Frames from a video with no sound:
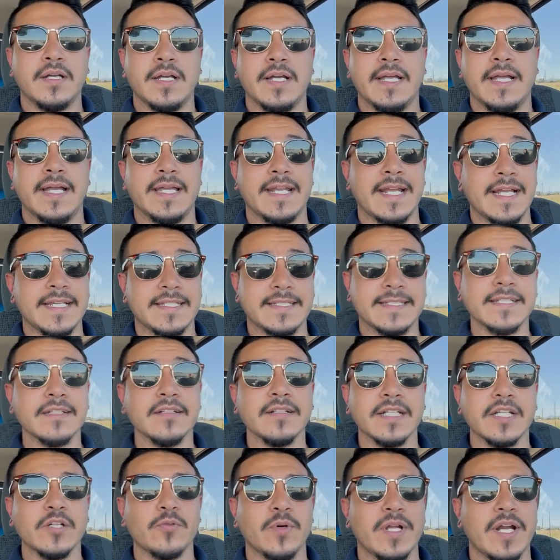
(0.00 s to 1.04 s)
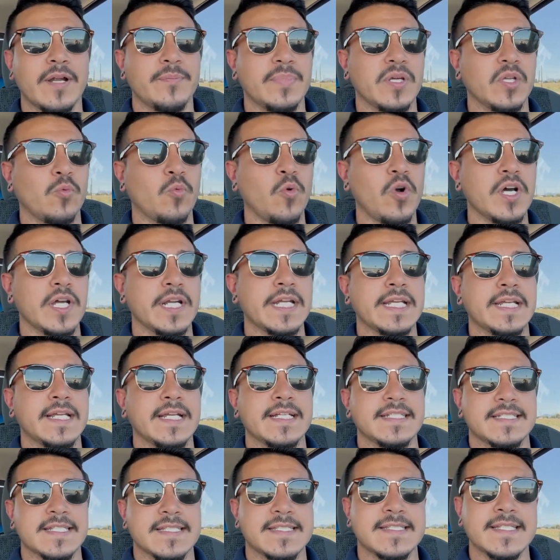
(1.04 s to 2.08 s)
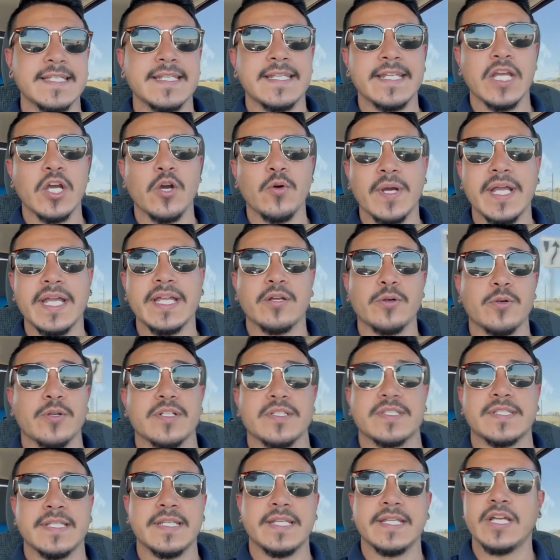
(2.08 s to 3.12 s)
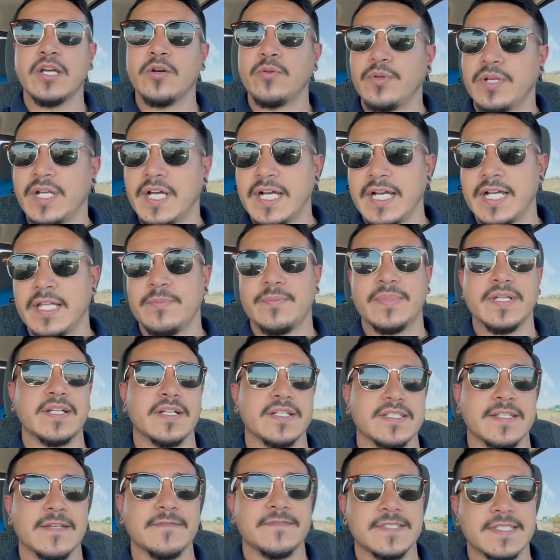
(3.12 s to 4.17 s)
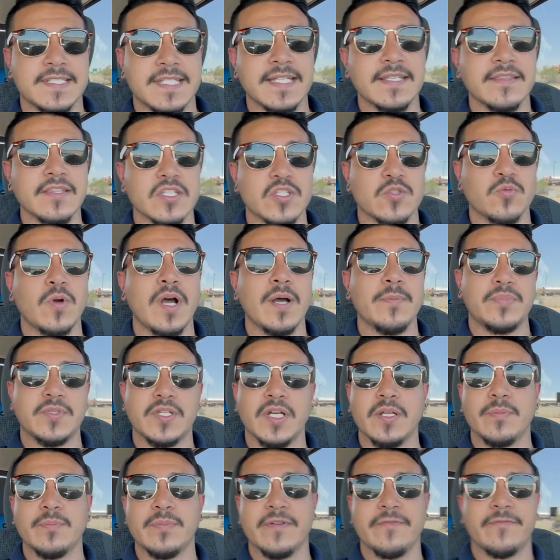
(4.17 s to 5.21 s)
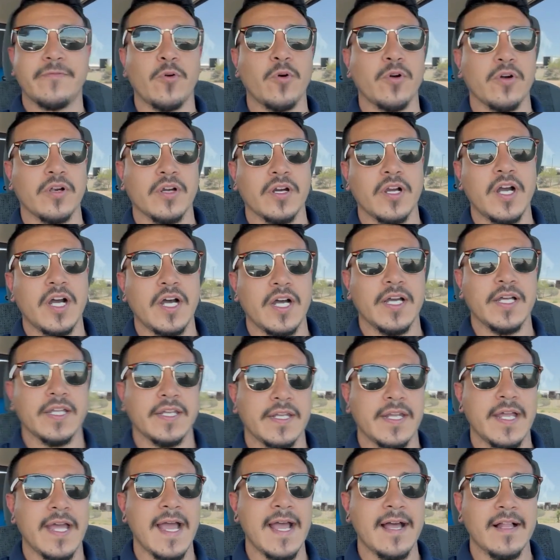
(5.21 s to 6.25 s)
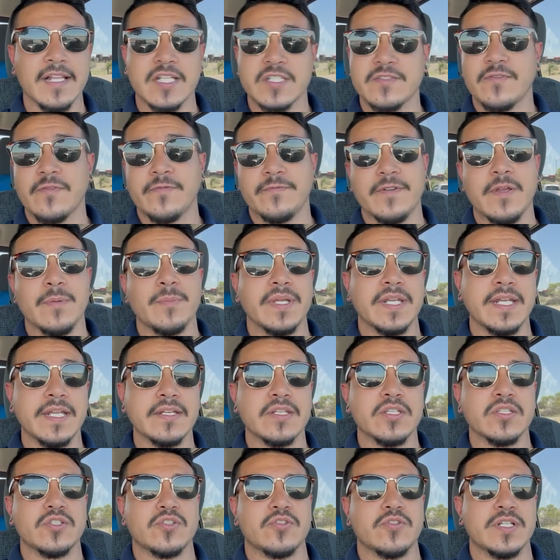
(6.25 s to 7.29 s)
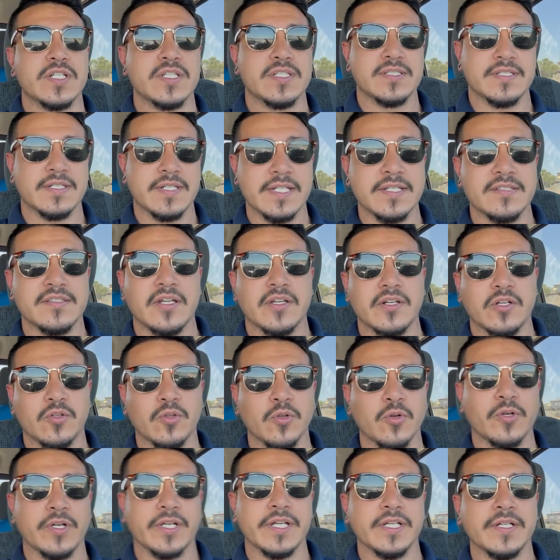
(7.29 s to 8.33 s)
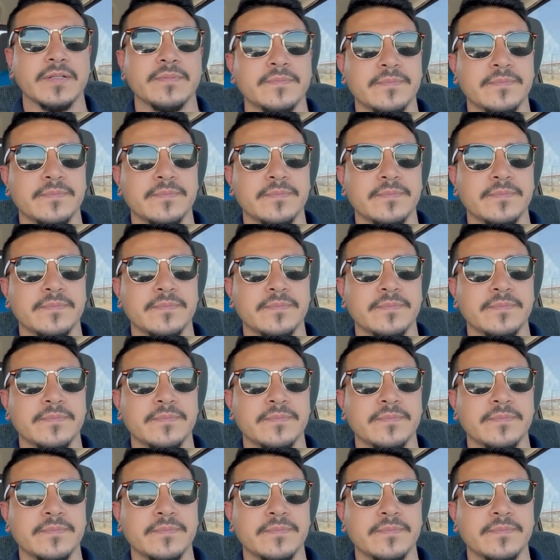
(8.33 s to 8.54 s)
And ideally, what I've been wanting is a CD08 or a CD09 because I've seen the swap done before on Alex from Fitment Industries Nissan Gloria